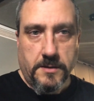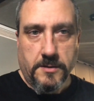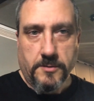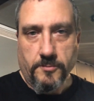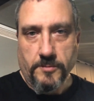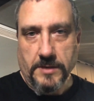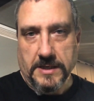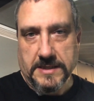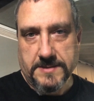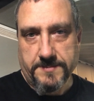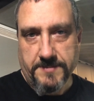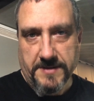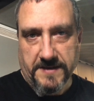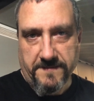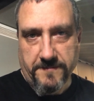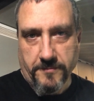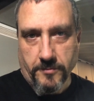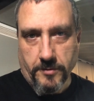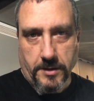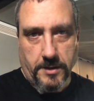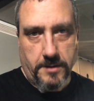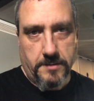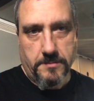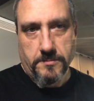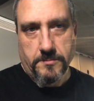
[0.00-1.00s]
Recipe
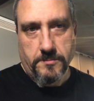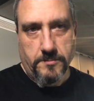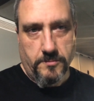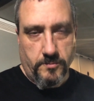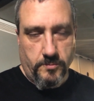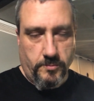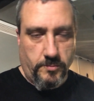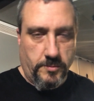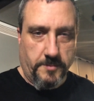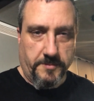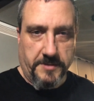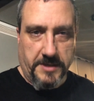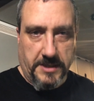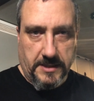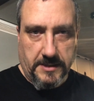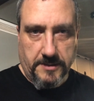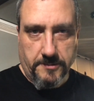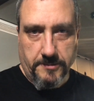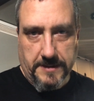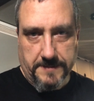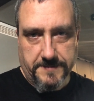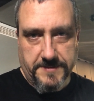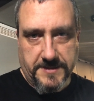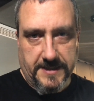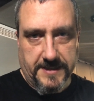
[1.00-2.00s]
for it will be on the
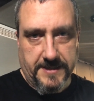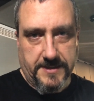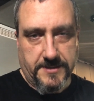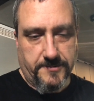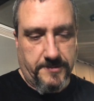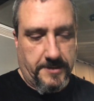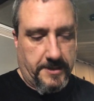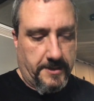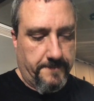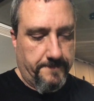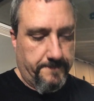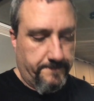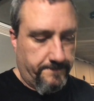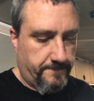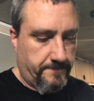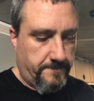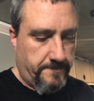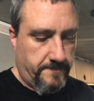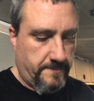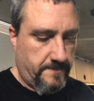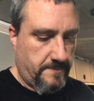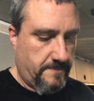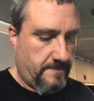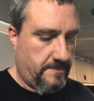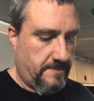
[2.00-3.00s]
website as well.
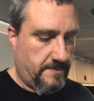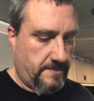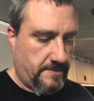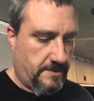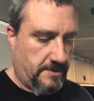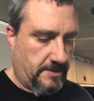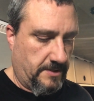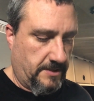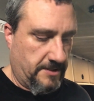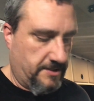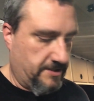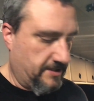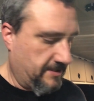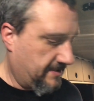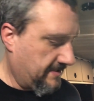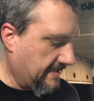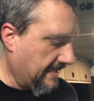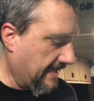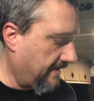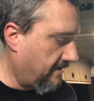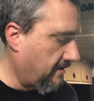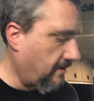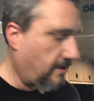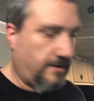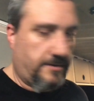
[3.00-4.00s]
You just
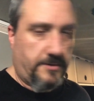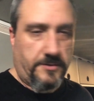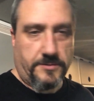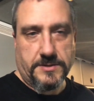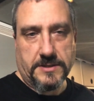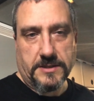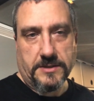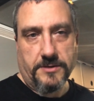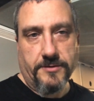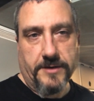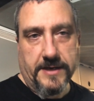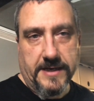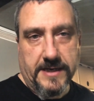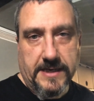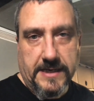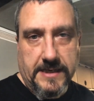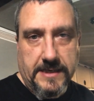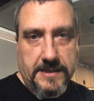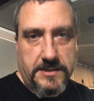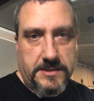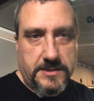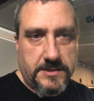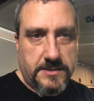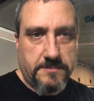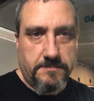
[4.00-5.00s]
take all those
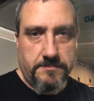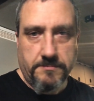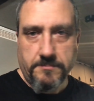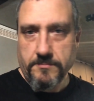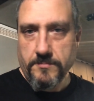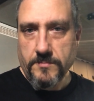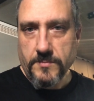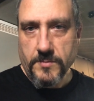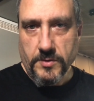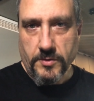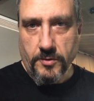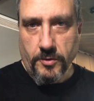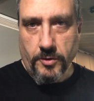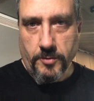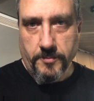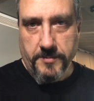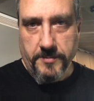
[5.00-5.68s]
ingredients, throw